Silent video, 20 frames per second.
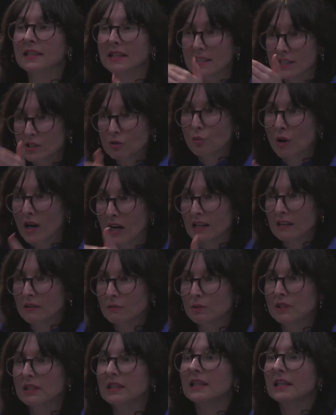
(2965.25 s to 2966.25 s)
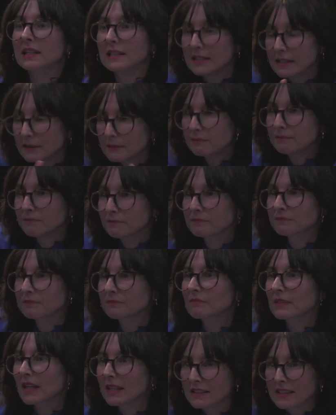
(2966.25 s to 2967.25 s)
That's why we need
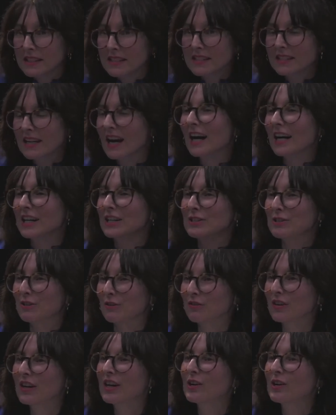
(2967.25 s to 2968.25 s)
this kind of